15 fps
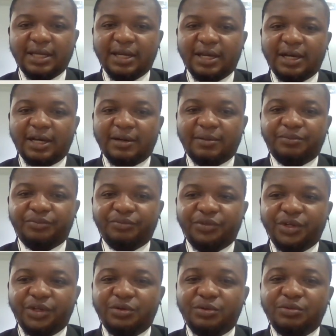Um,
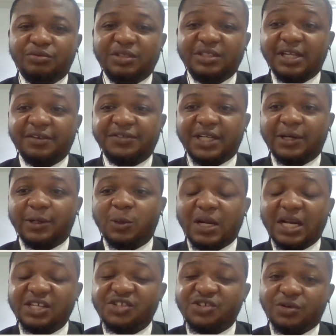you know, reserves are not
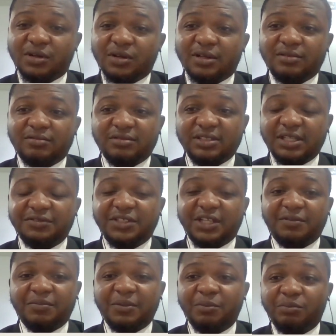quite strong. Reserves
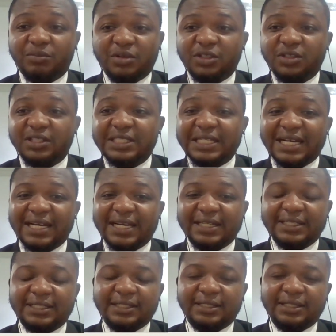have been, you know,
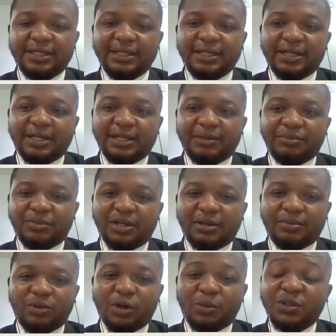declining um,
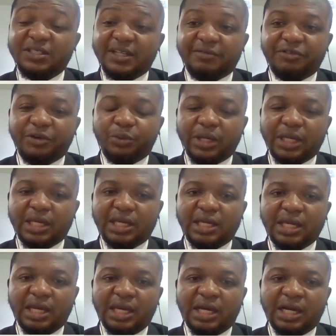um, almost every week.
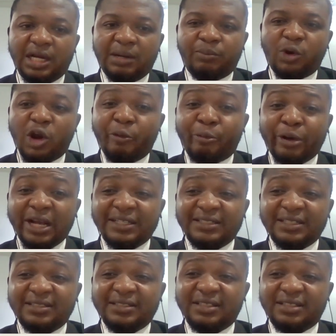Um, oil
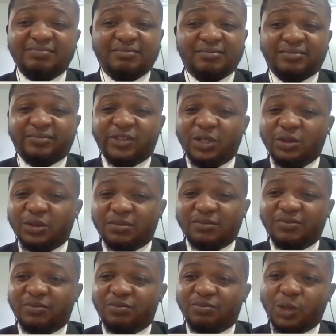prices, you know,
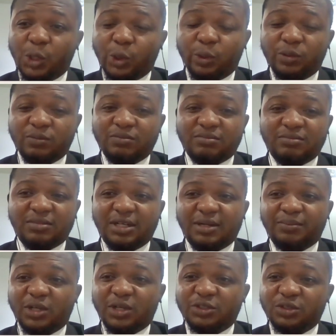low,
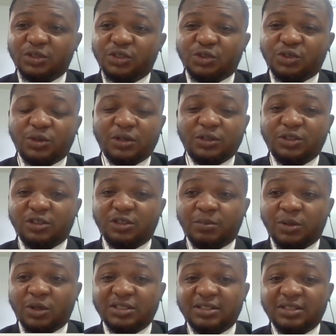um, not so strong to
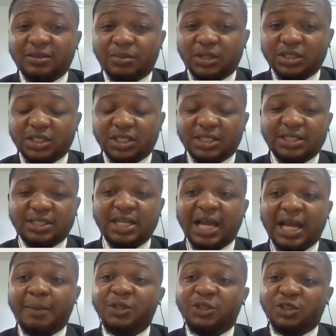support the budget.
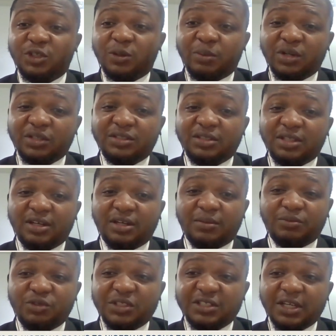I mean, to support
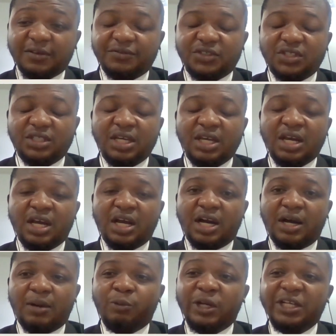um, reserves.
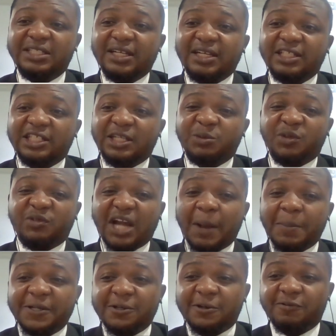Um, when you think in terms of
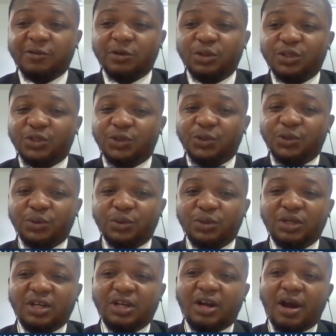capital flows to
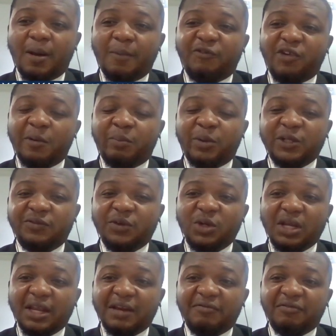um, foreign
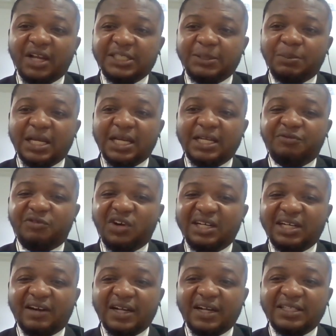portfolio investment, foreign
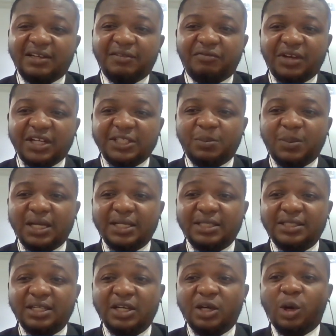direct
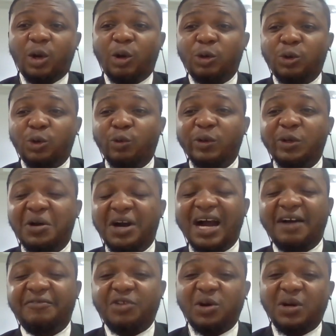investment, although we don't
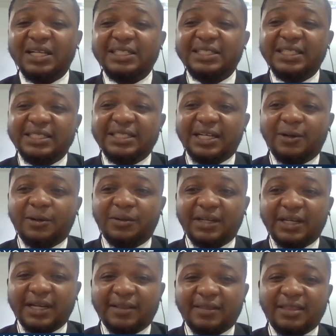have current data on
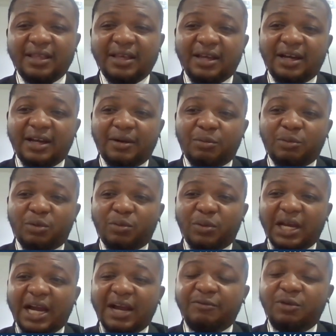that, um, we
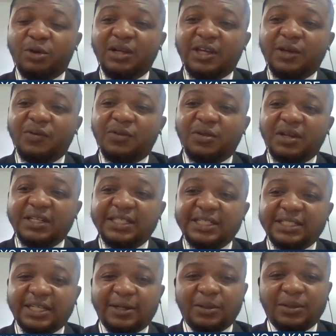have only Q three
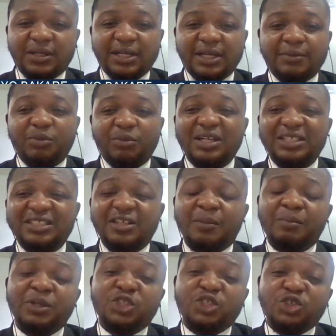data on that, but it's
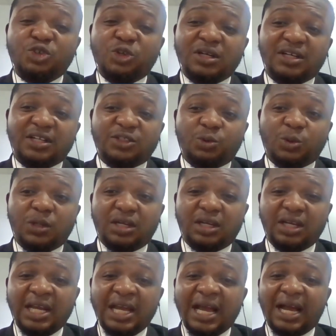not been strong as
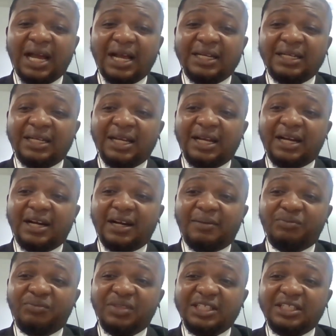well, and
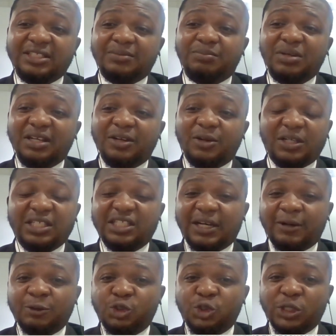um, it's been on a
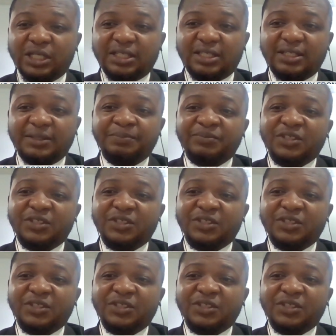downtrend.